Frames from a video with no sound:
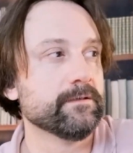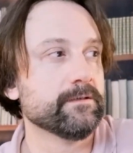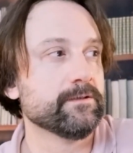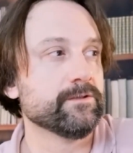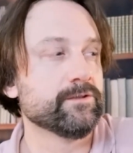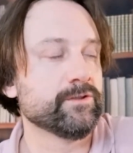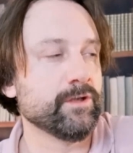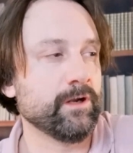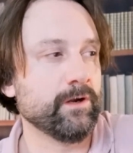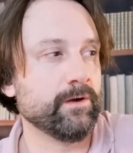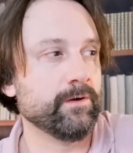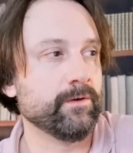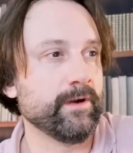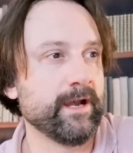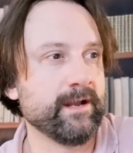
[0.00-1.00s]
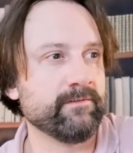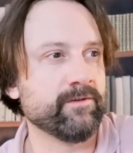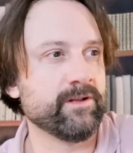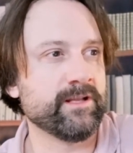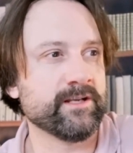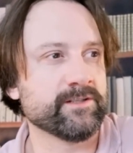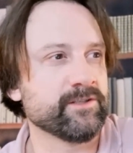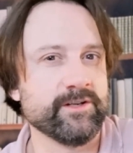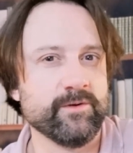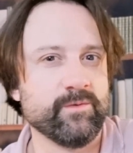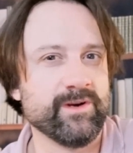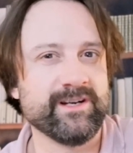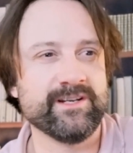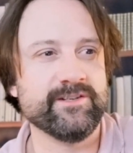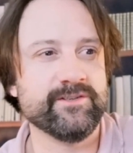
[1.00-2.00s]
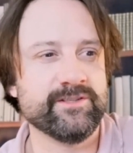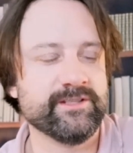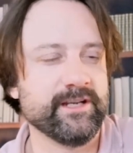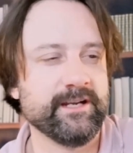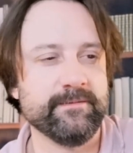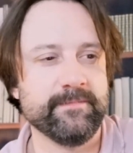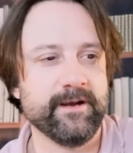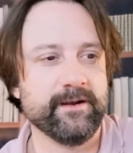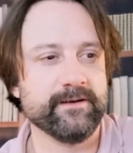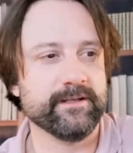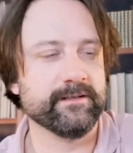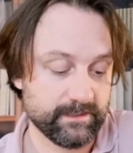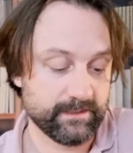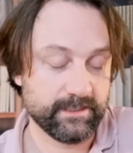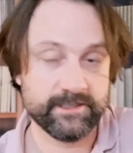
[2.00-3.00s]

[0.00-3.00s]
So Adderall XR, what can you say about it?